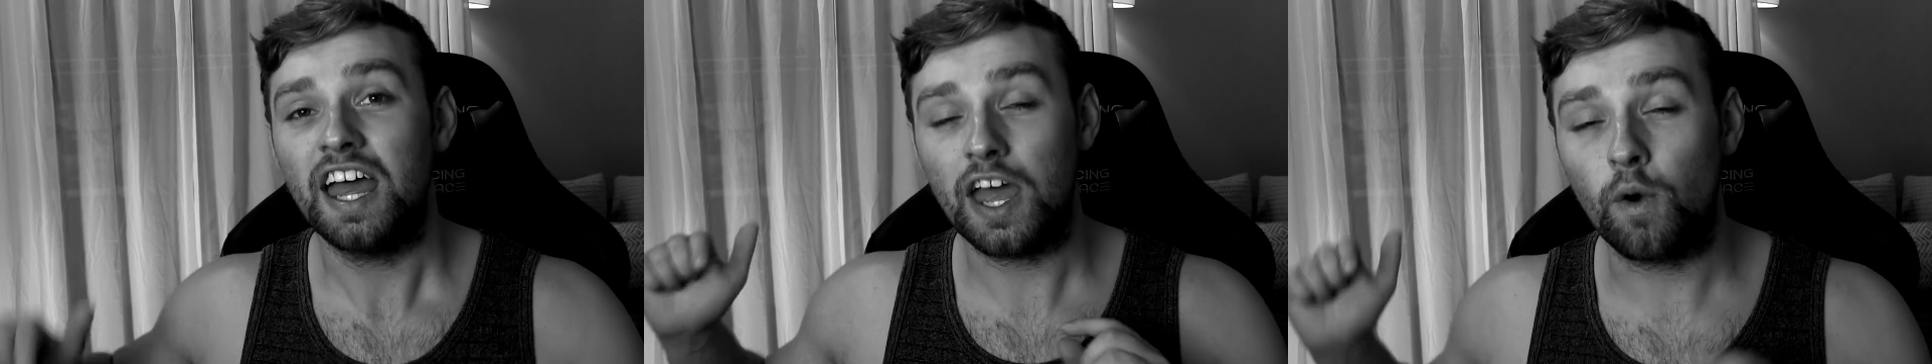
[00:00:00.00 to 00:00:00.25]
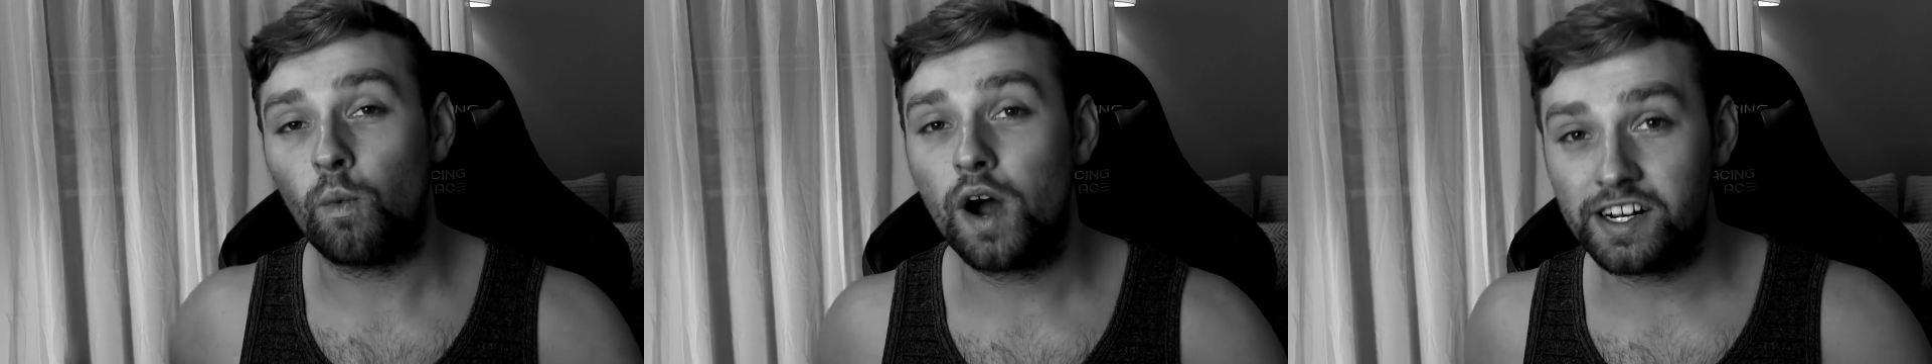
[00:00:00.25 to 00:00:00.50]

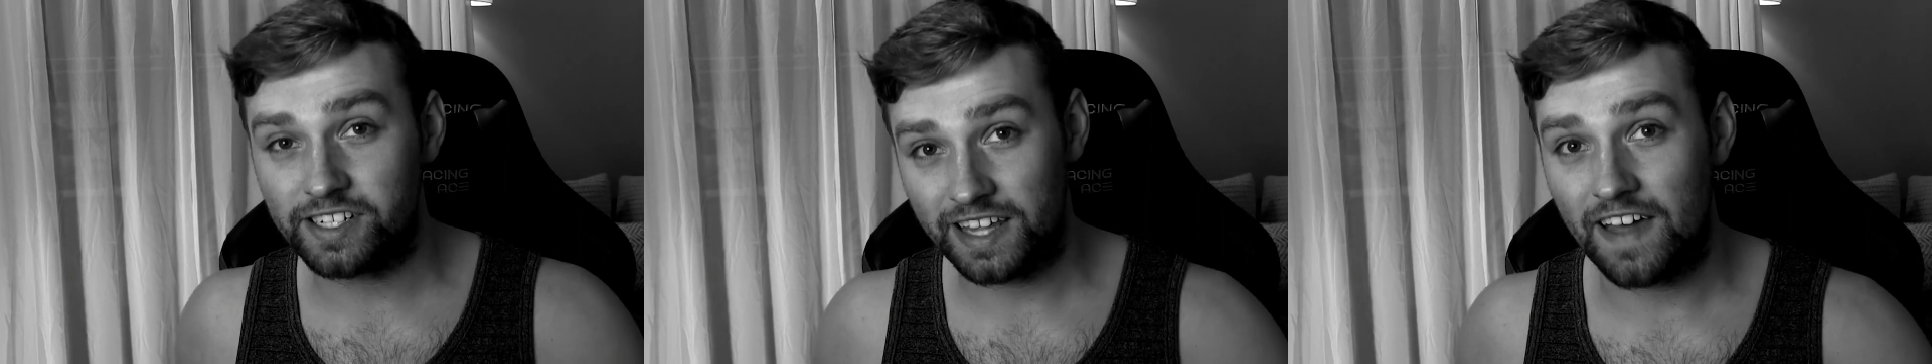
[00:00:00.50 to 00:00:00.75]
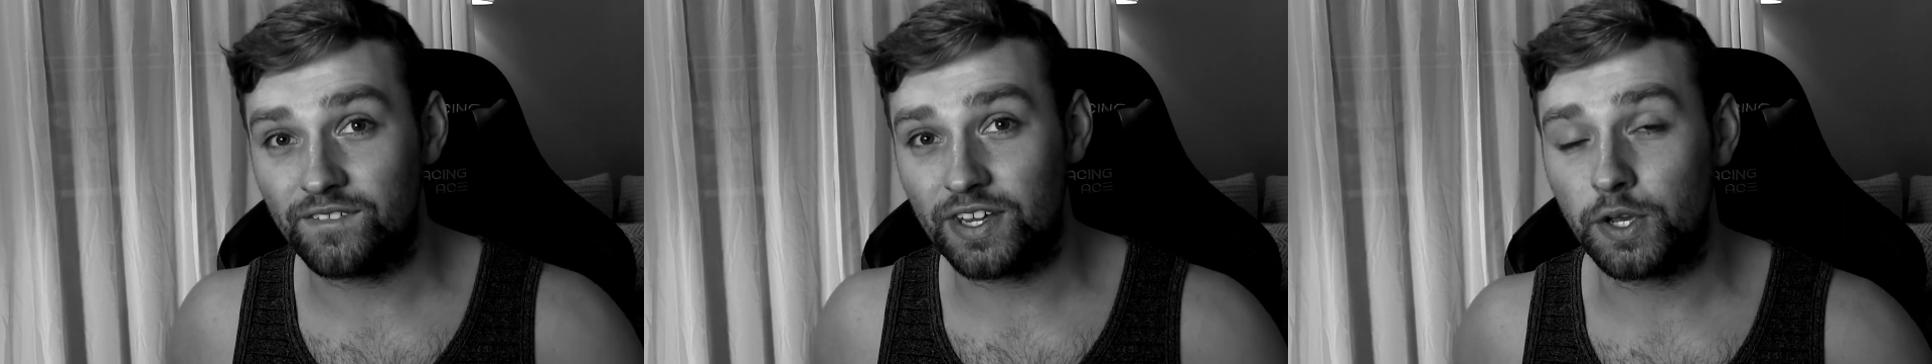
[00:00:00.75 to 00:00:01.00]
and watch
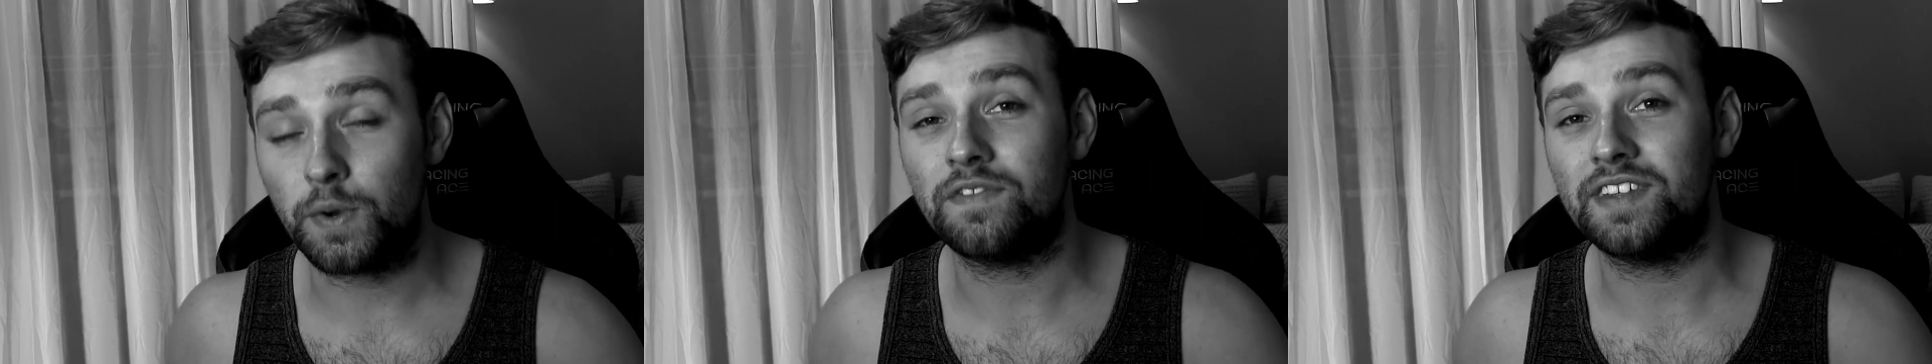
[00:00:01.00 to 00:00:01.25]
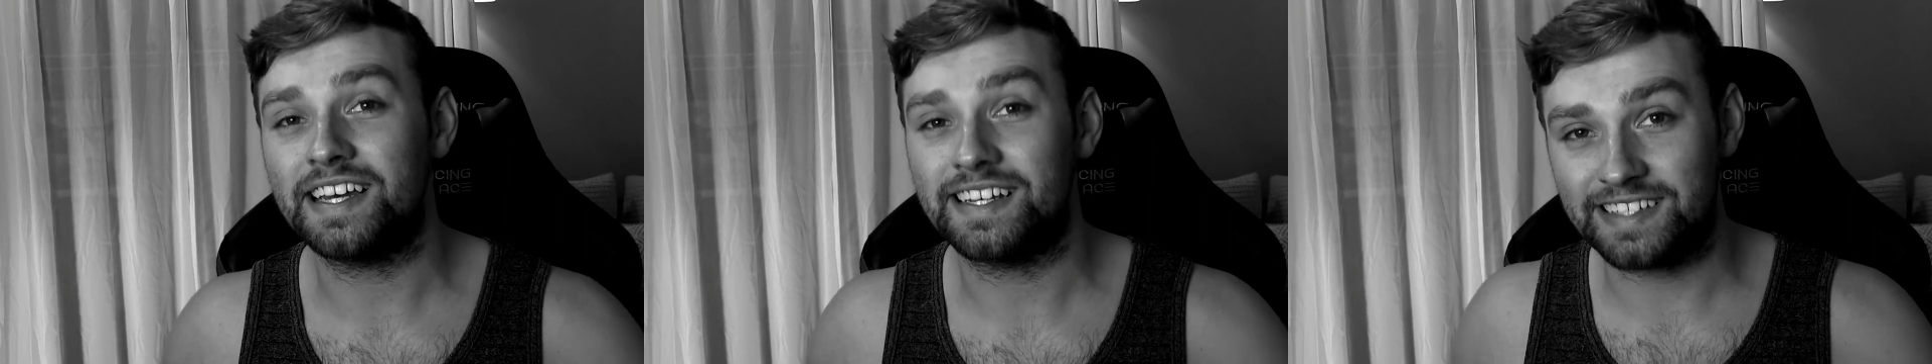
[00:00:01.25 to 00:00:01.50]
that video at
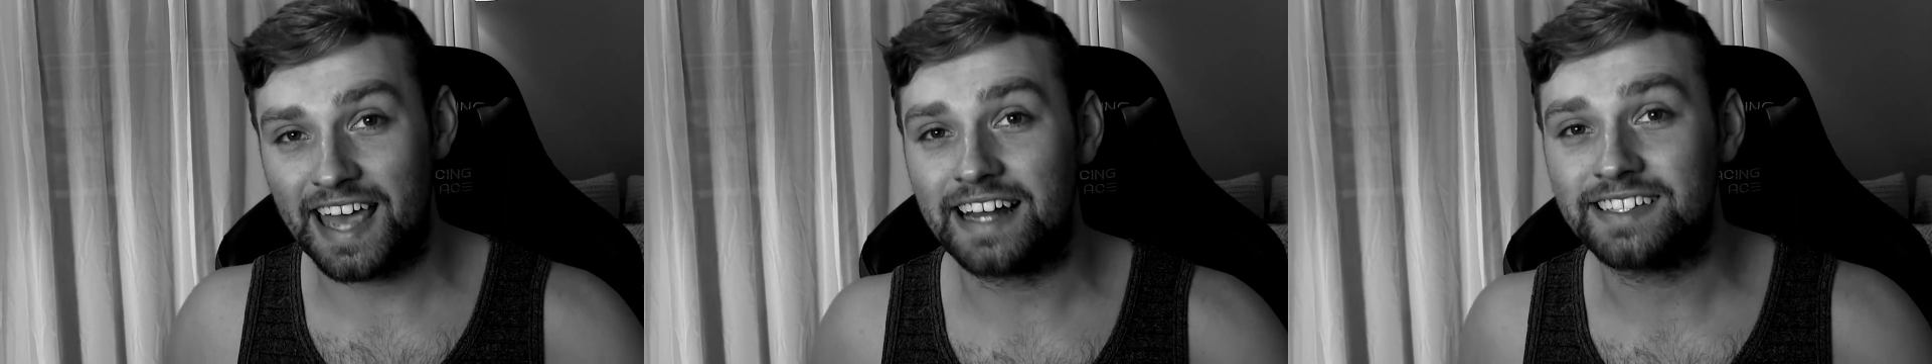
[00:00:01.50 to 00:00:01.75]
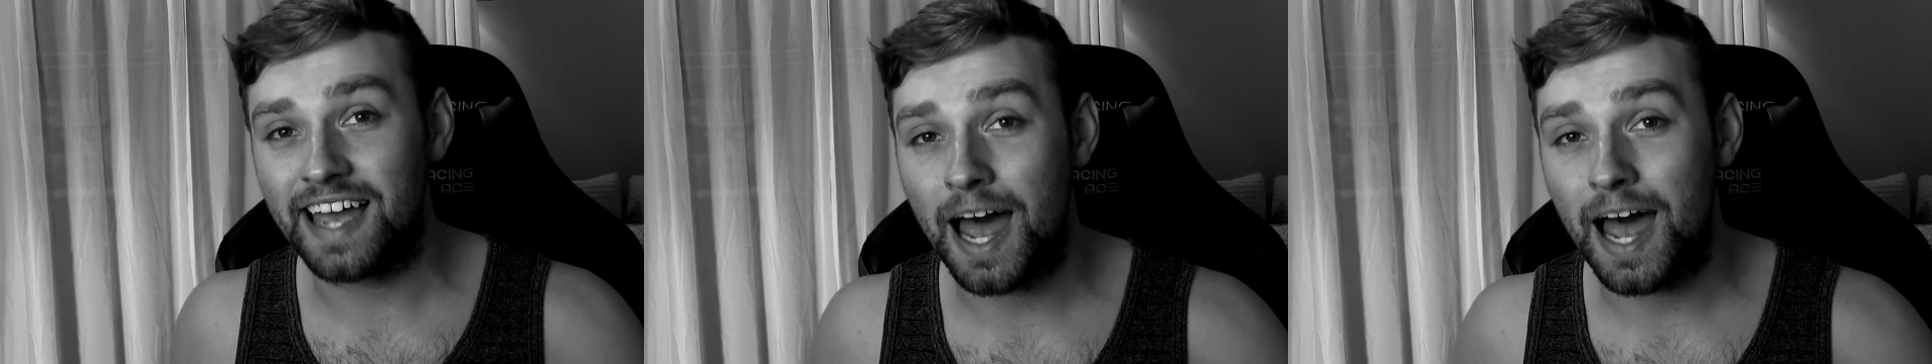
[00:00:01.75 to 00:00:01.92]
the exact